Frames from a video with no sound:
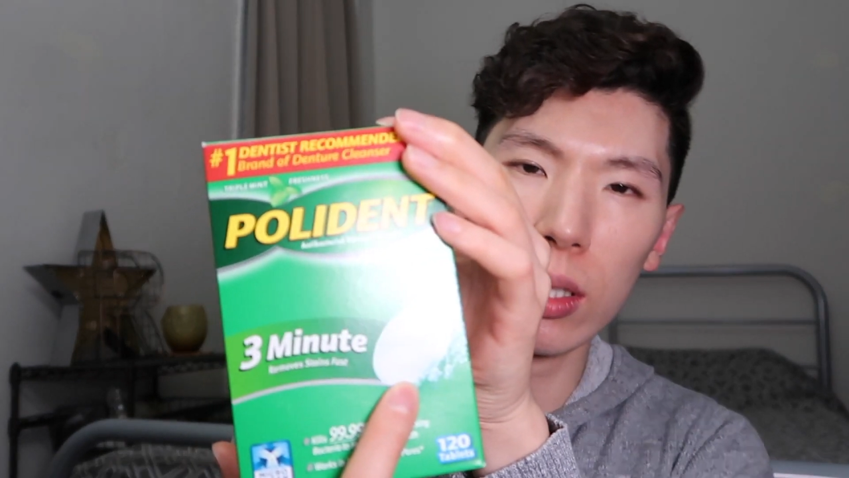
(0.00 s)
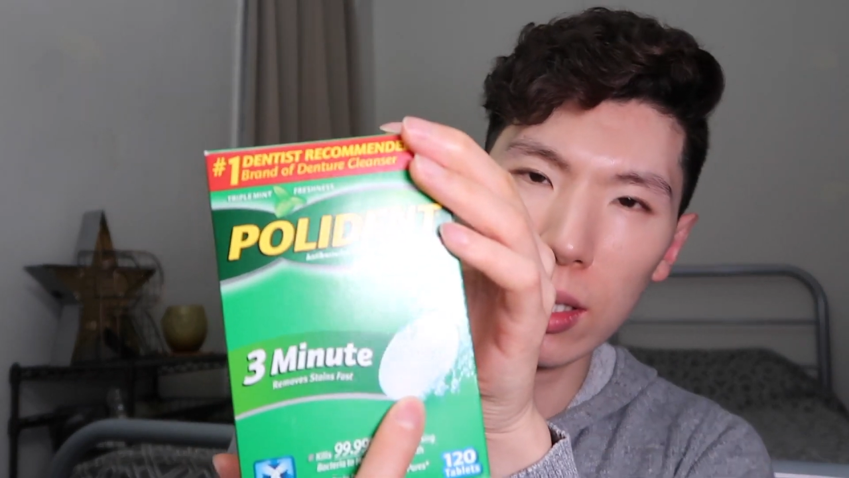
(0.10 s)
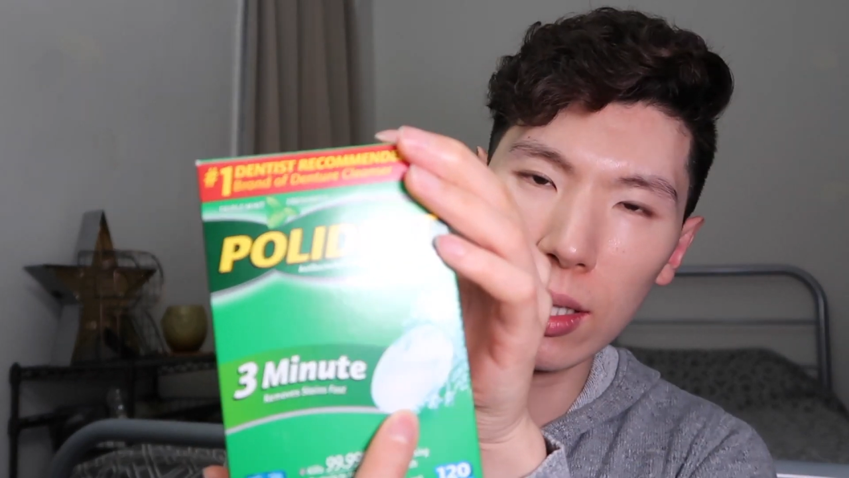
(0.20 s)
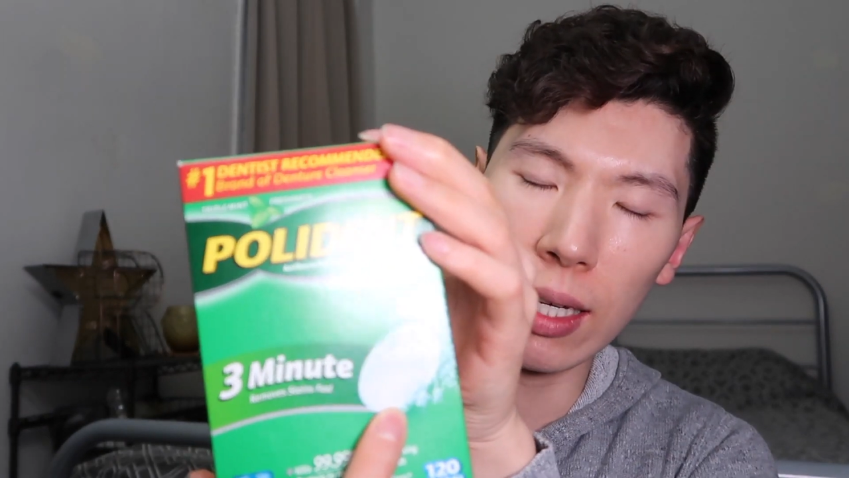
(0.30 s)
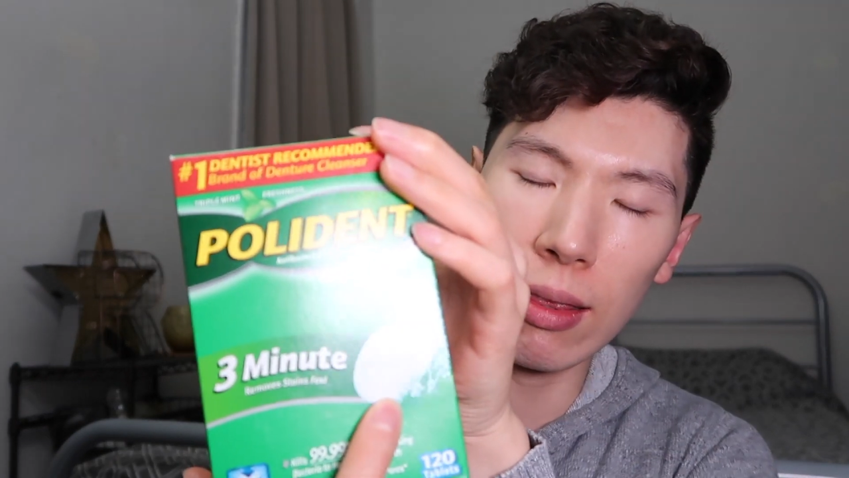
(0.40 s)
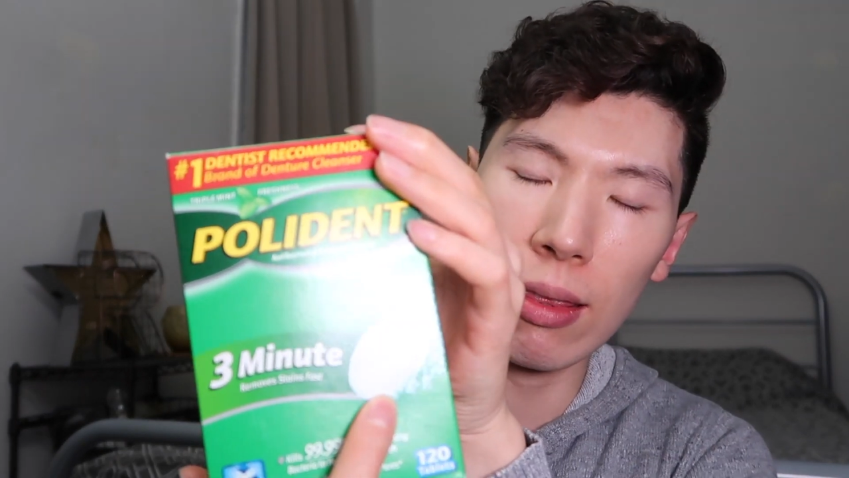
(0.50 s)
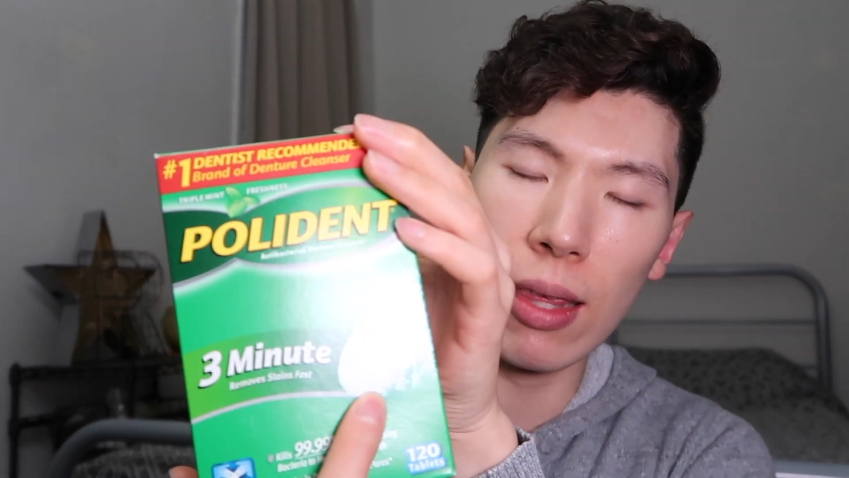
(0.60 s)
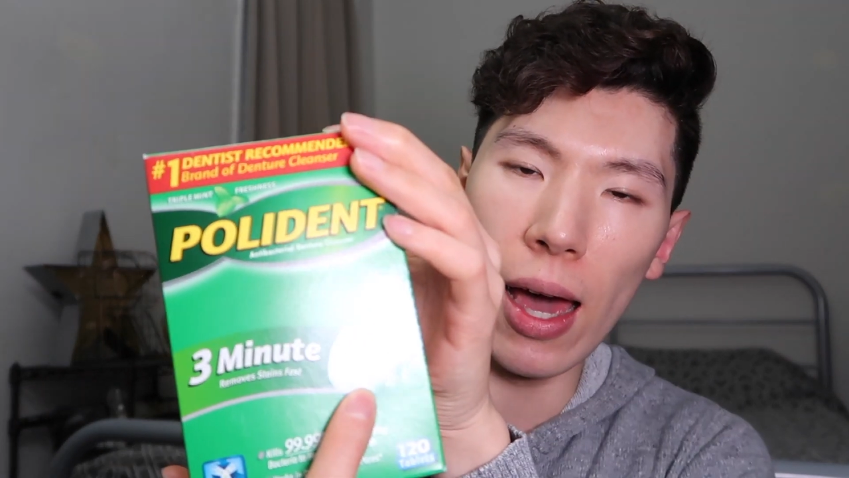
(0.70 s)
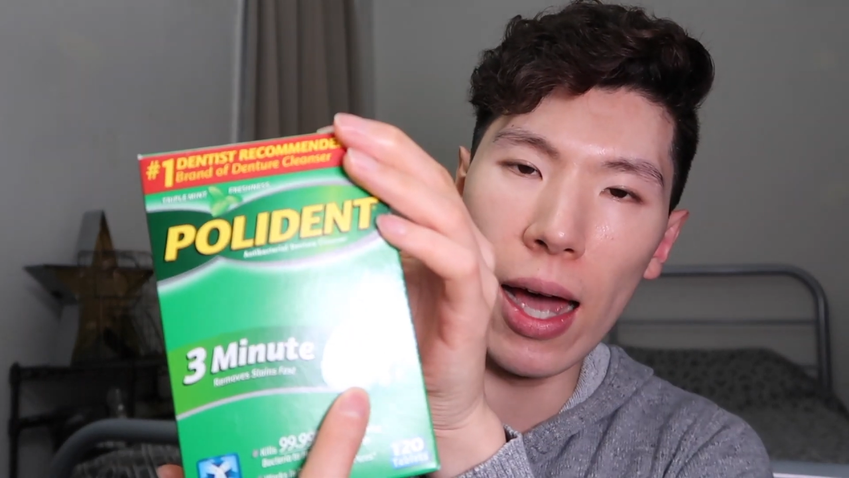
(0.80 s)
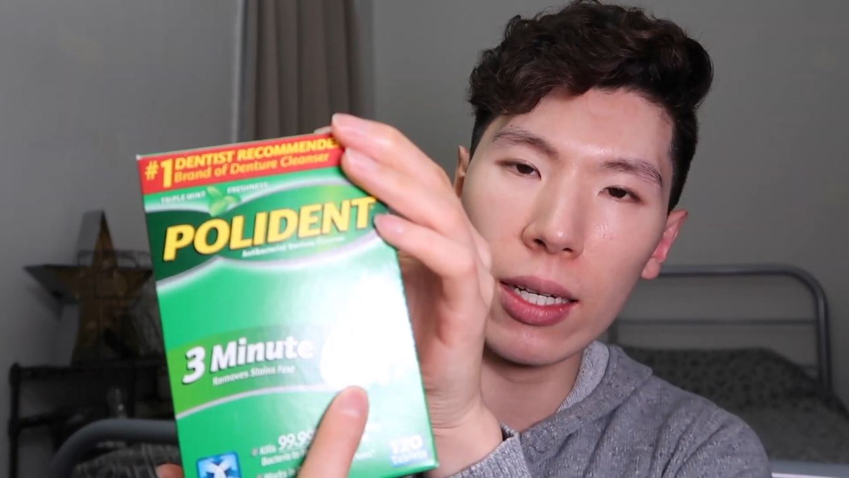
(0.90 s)
looks like
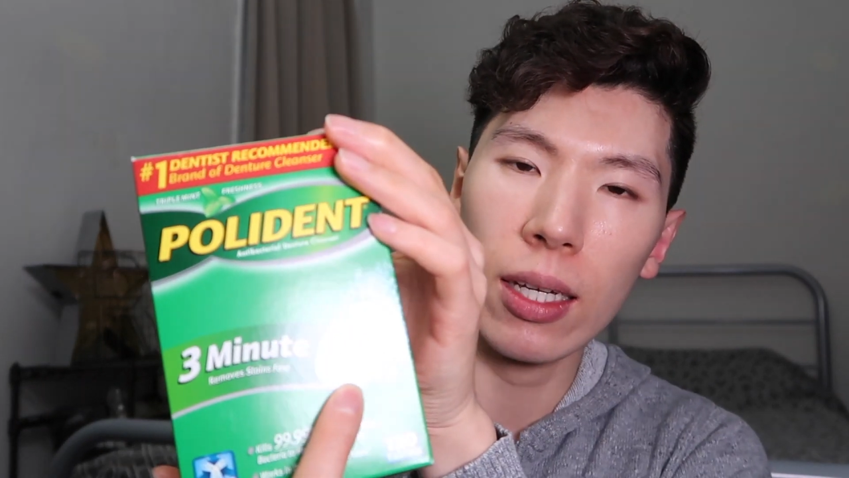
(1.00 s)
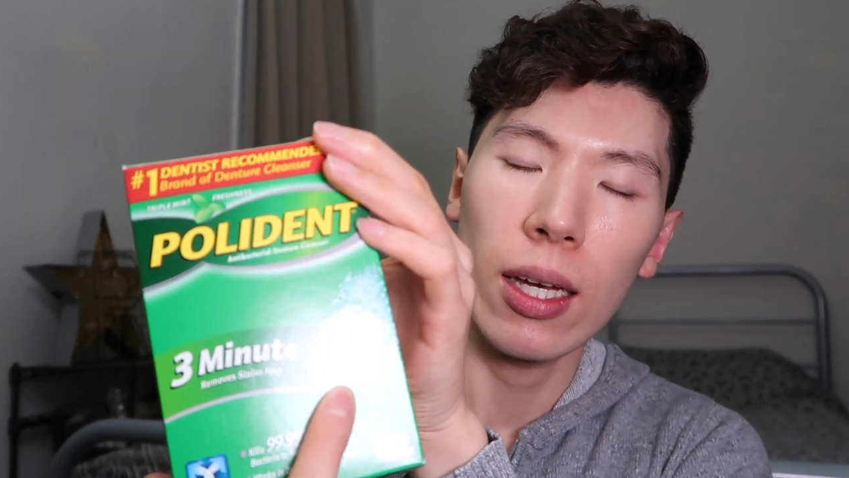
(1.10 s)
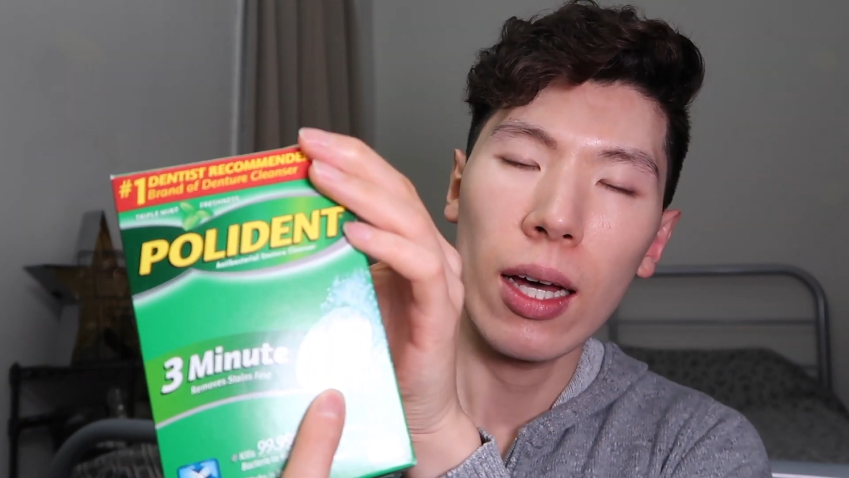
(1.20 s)
that,